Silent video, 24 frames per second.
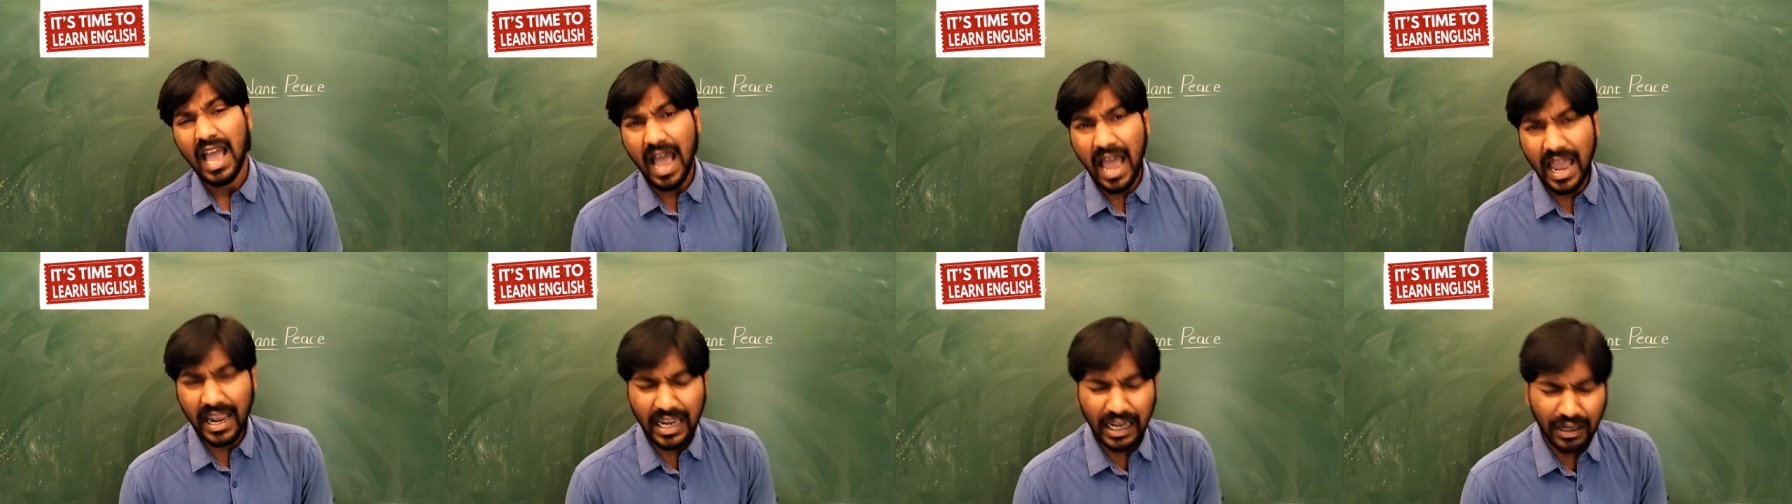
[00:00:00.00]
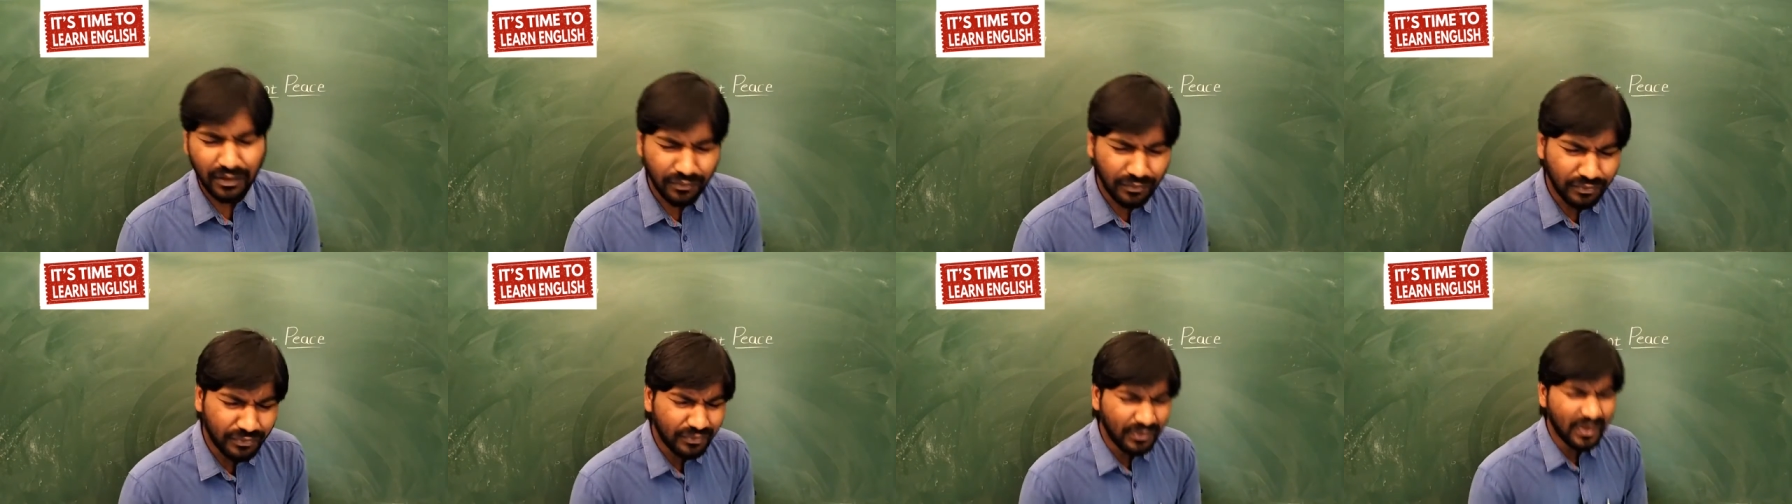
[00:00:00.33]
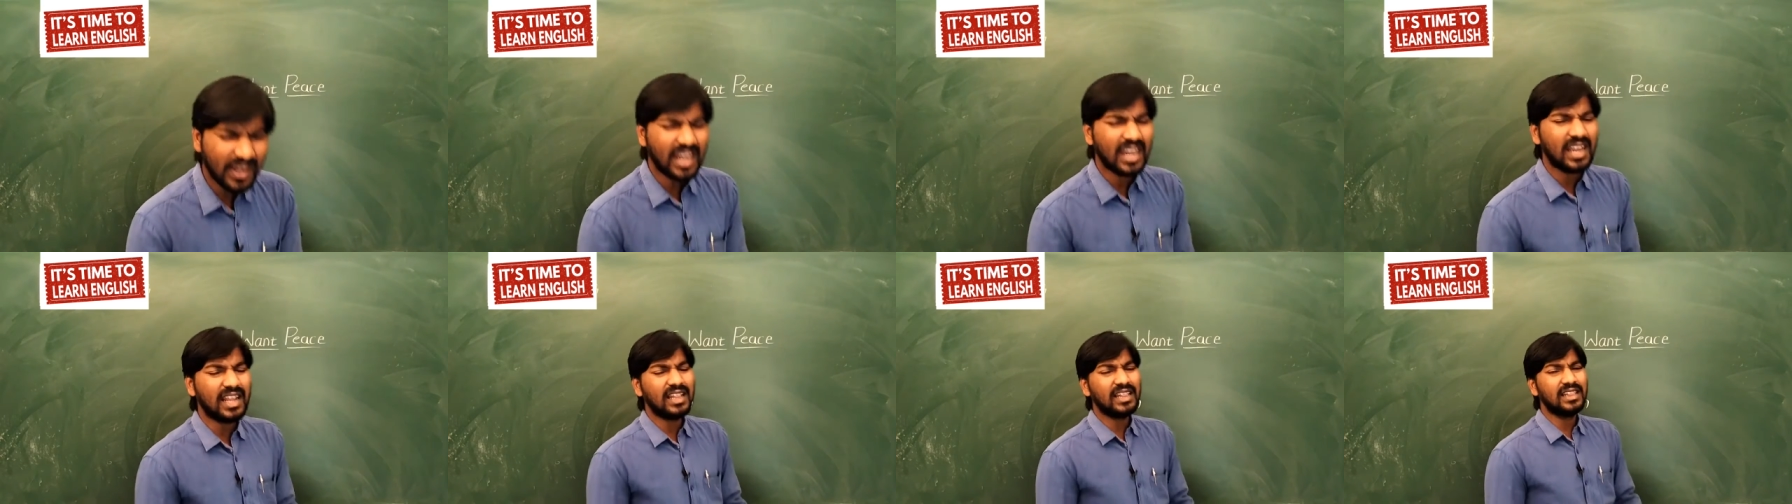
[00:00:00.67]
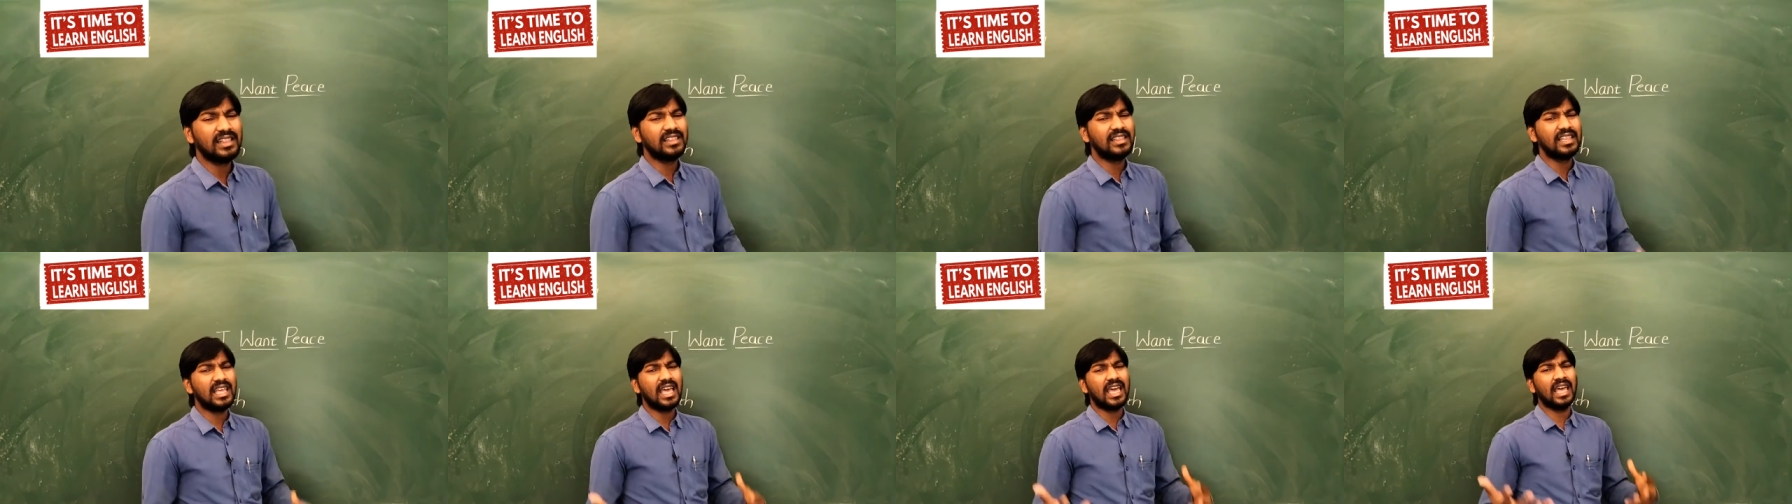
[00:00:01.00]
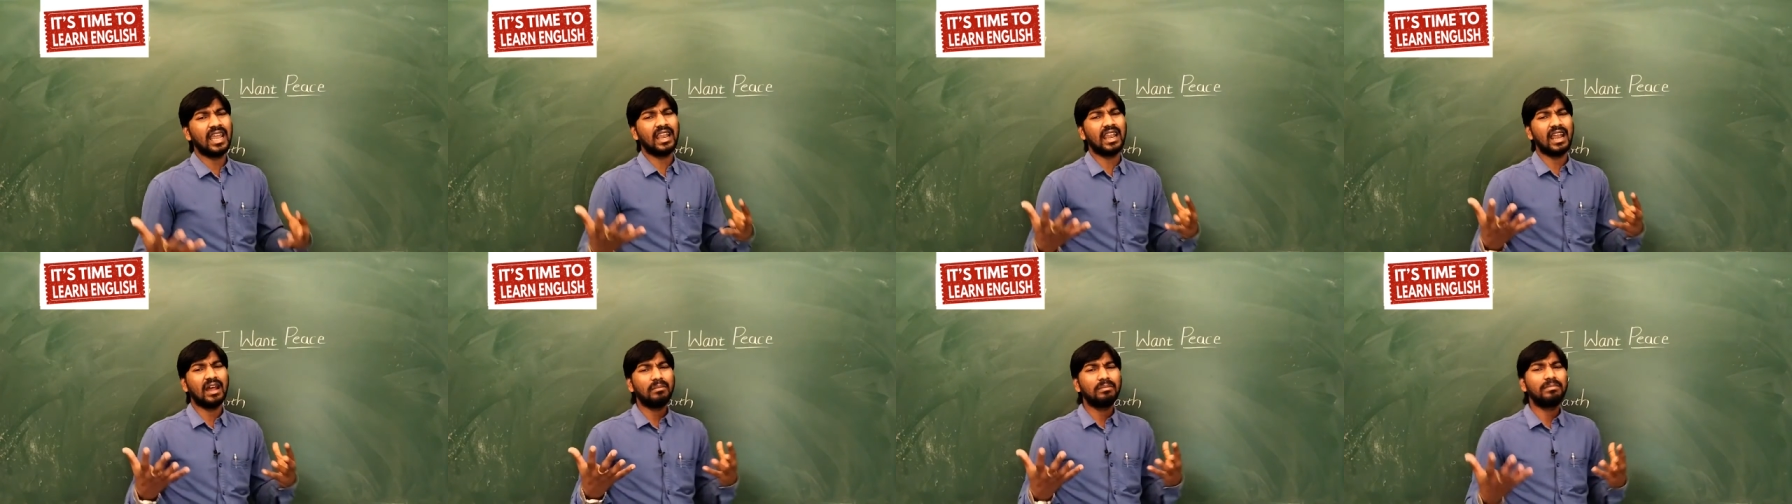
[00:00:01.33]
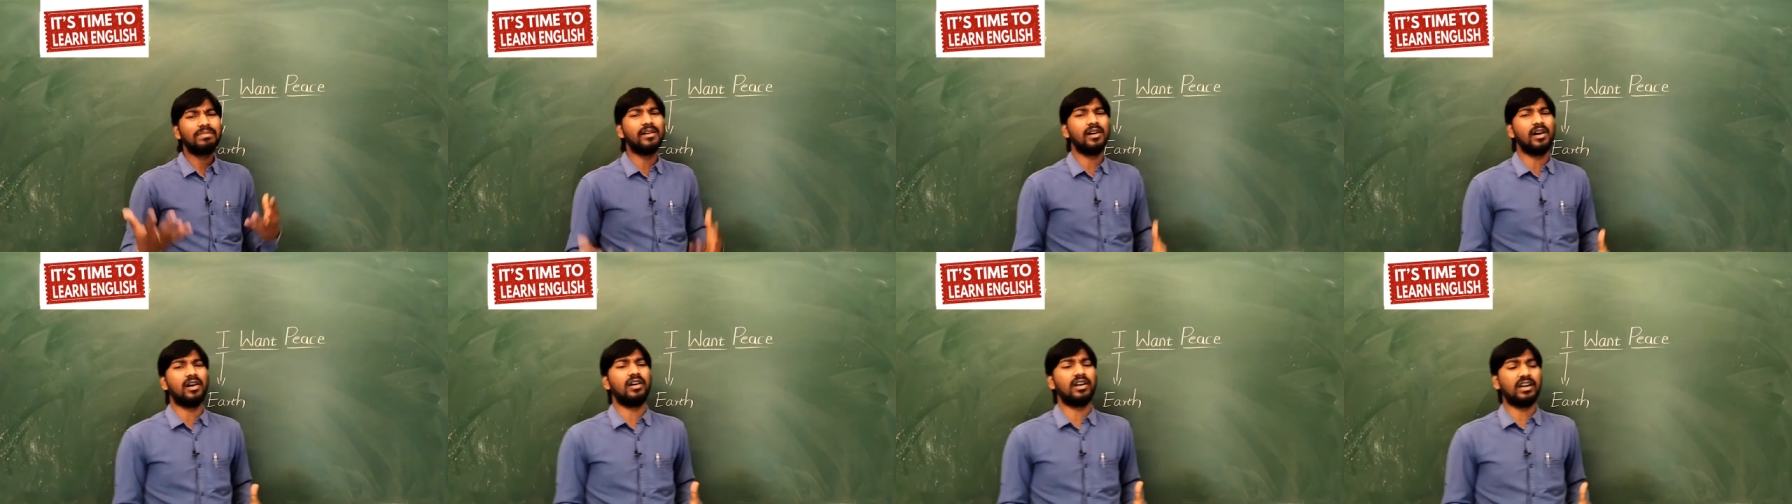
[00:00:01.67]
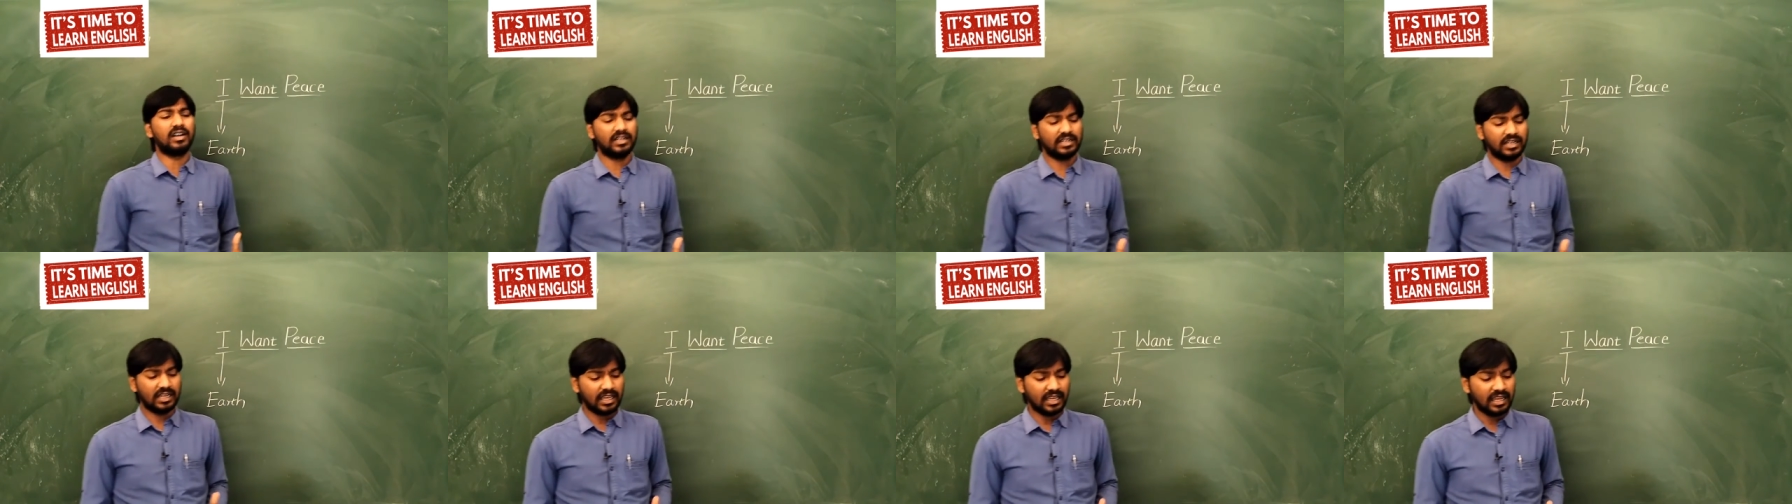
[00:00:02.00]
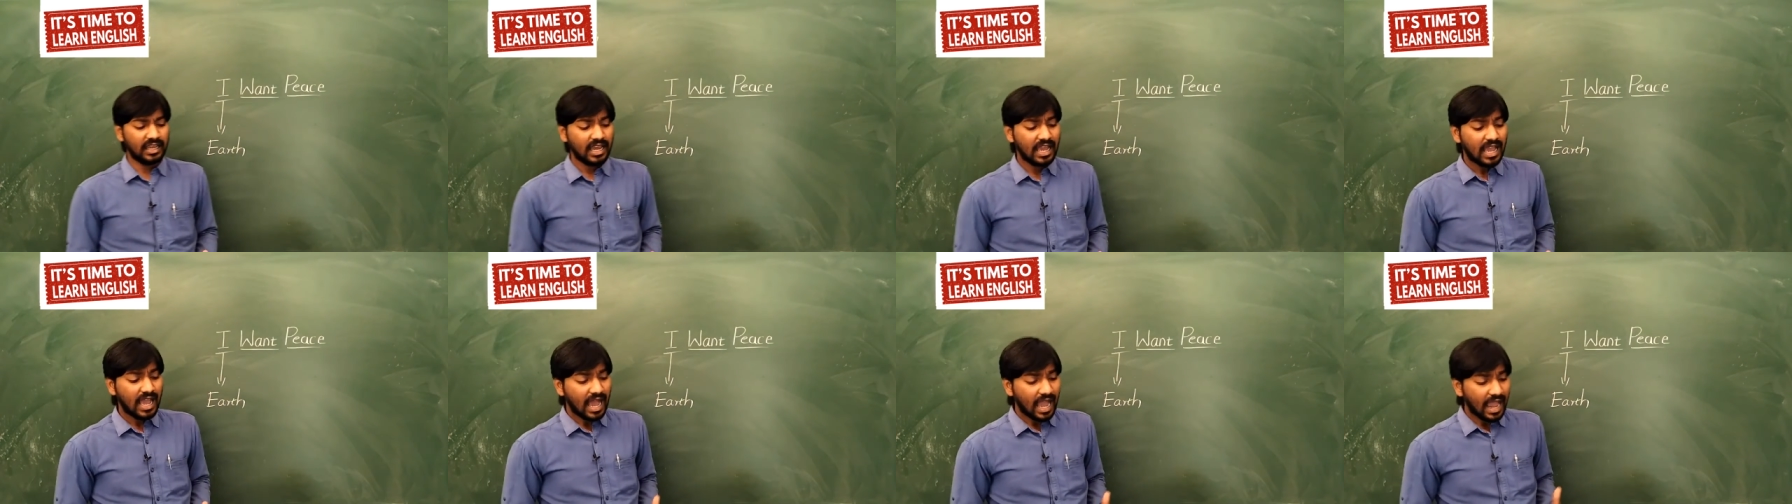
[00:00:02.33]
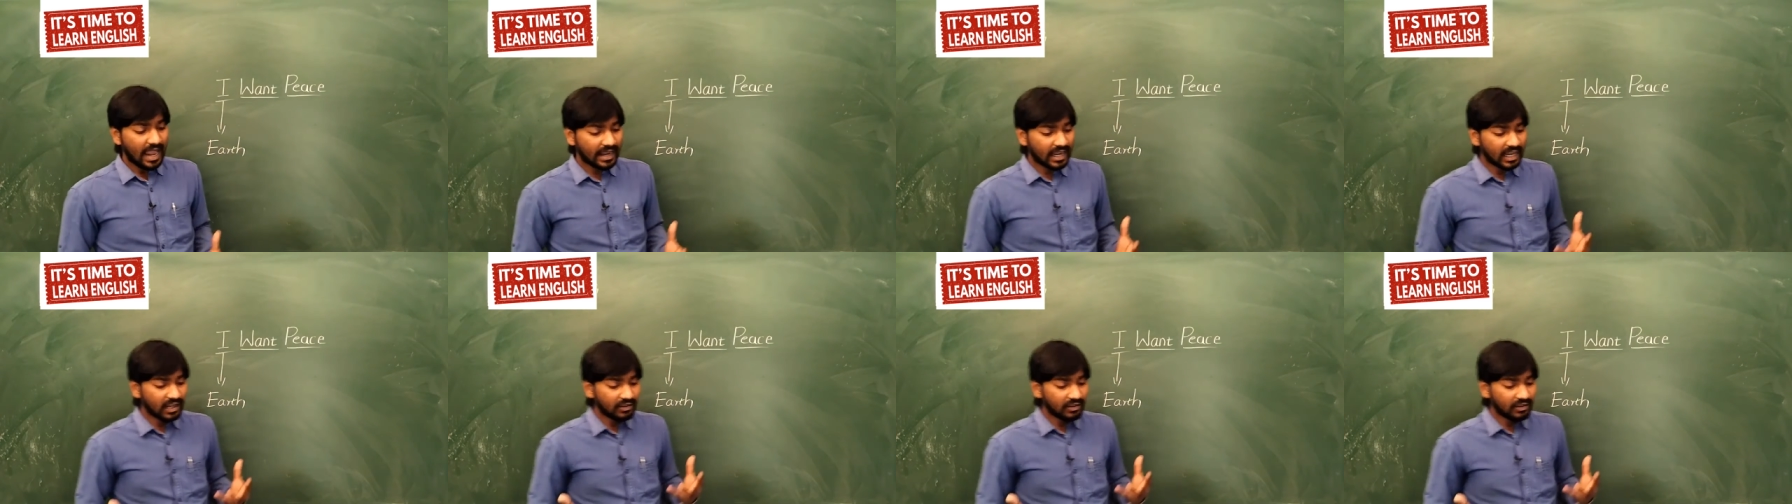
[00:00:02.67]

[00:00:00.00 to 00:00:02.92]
I can feel their poverty. I